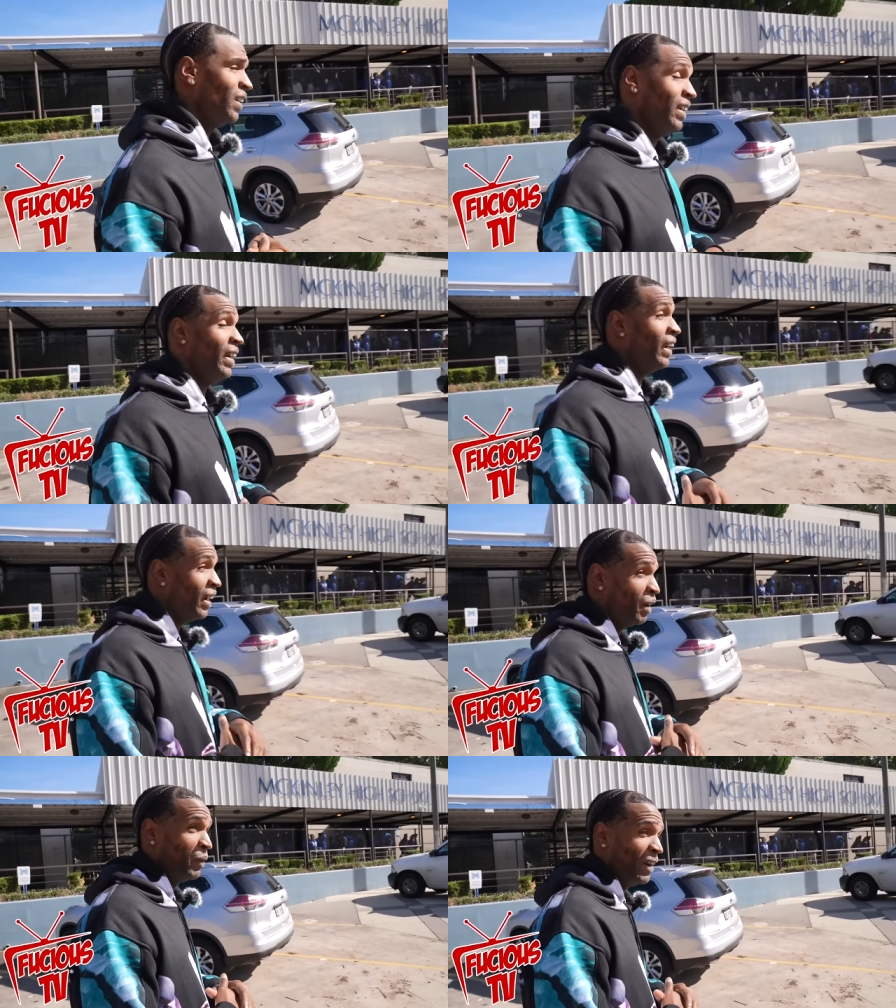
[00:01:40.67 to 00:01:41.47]

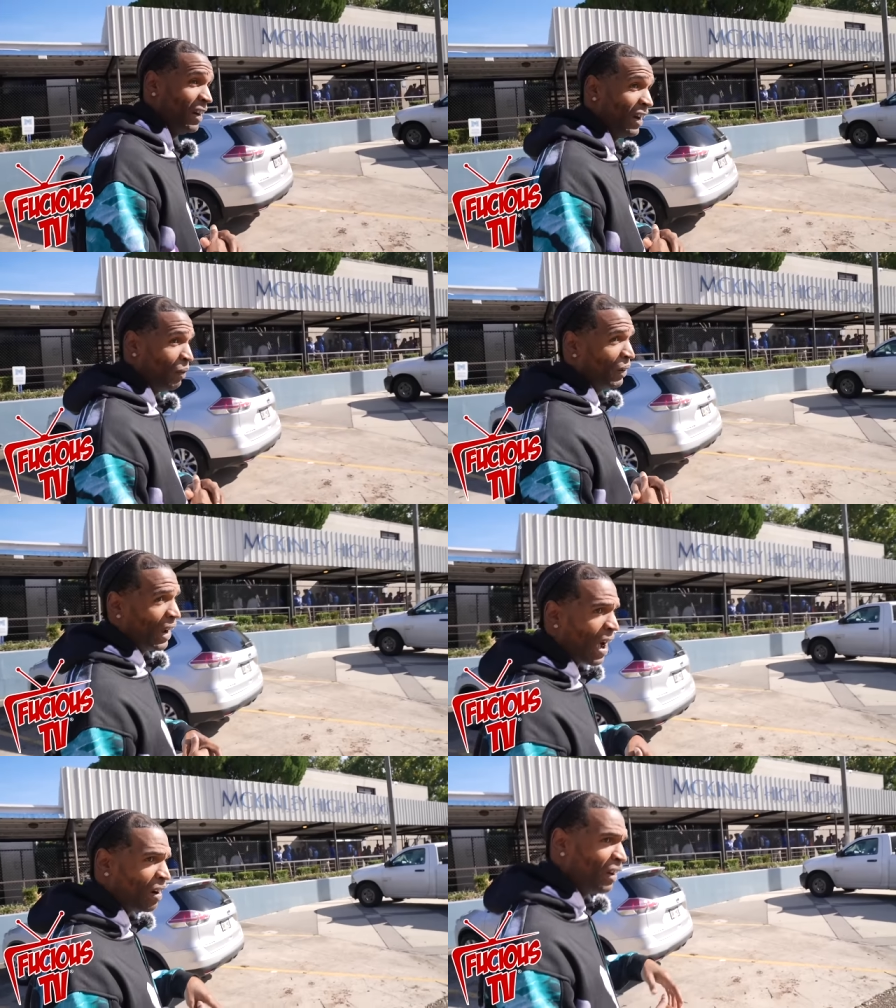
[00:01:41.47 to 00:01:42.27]
Yeah, I mean, I mean,
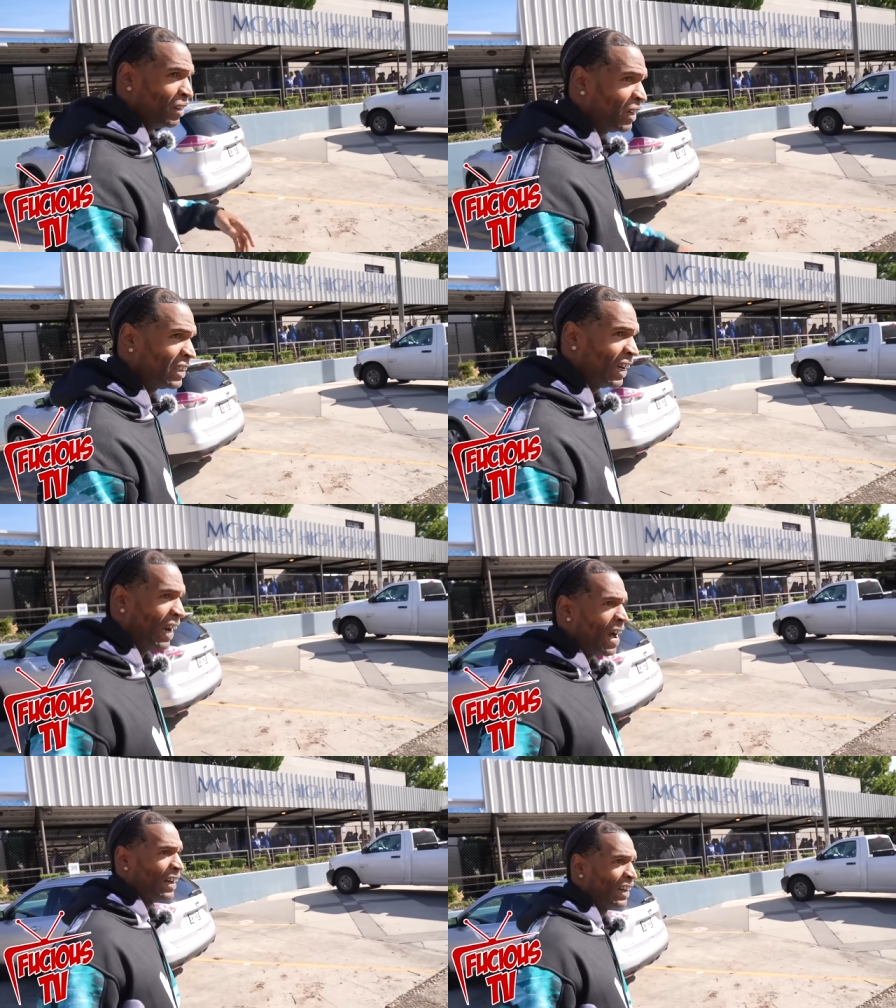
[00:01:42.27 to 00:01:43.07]
I, it, it's a
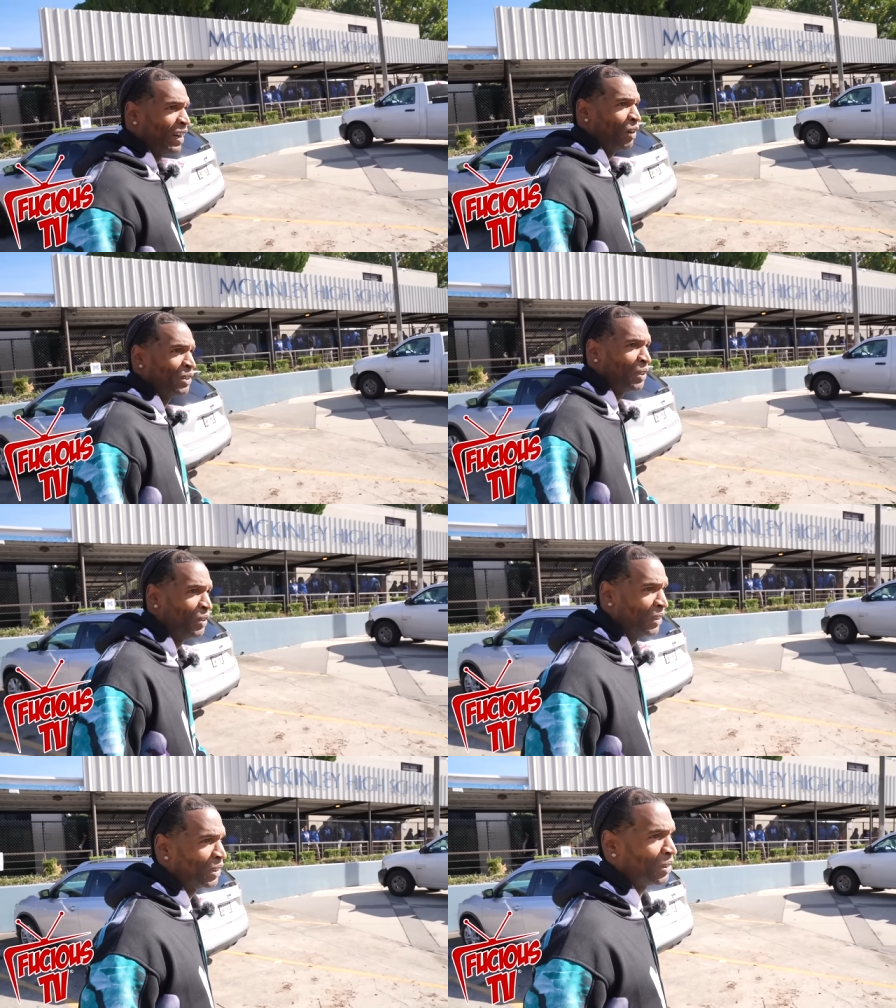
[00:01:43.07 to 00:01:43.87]
lot of ghetto
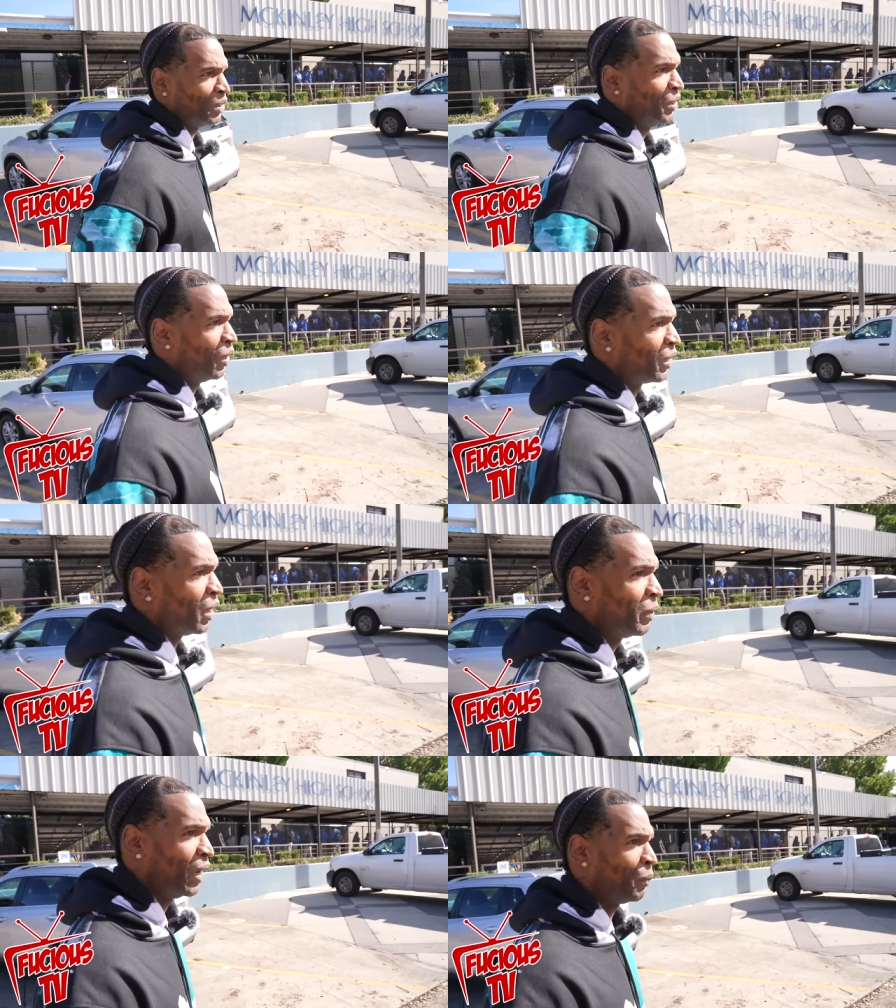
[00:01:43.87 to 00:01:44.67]
stores, you know,
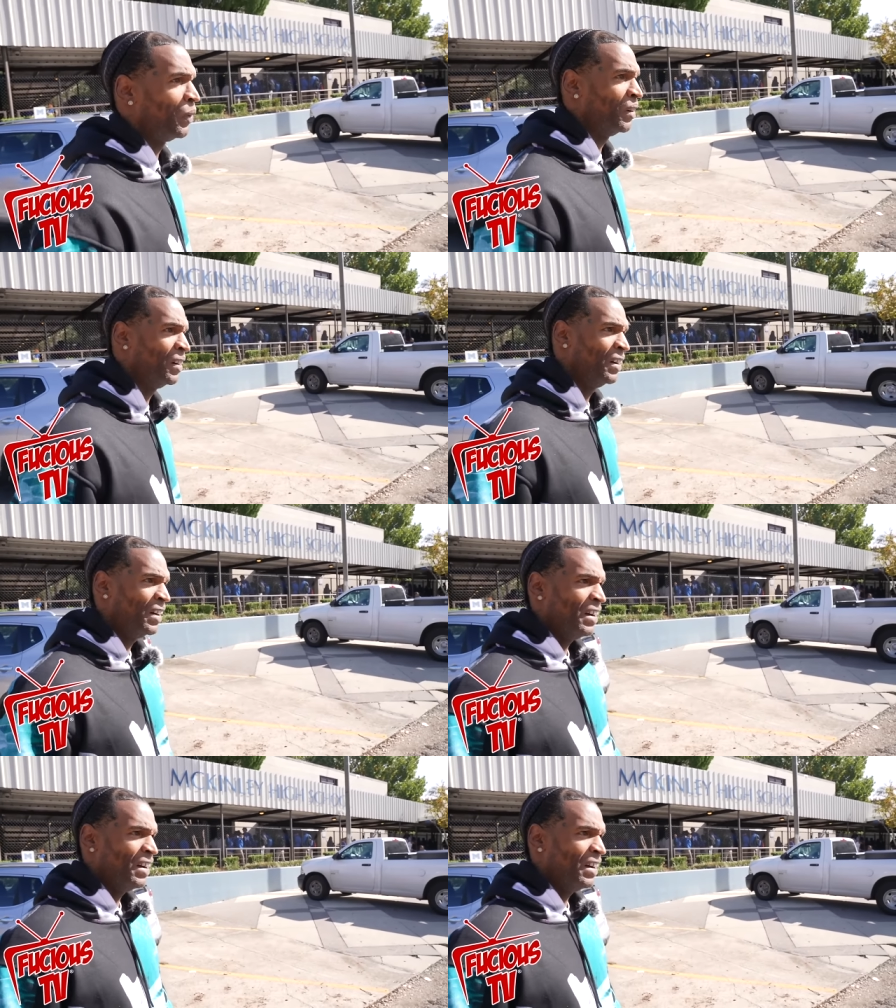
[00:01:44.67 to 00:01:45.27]
coming up here.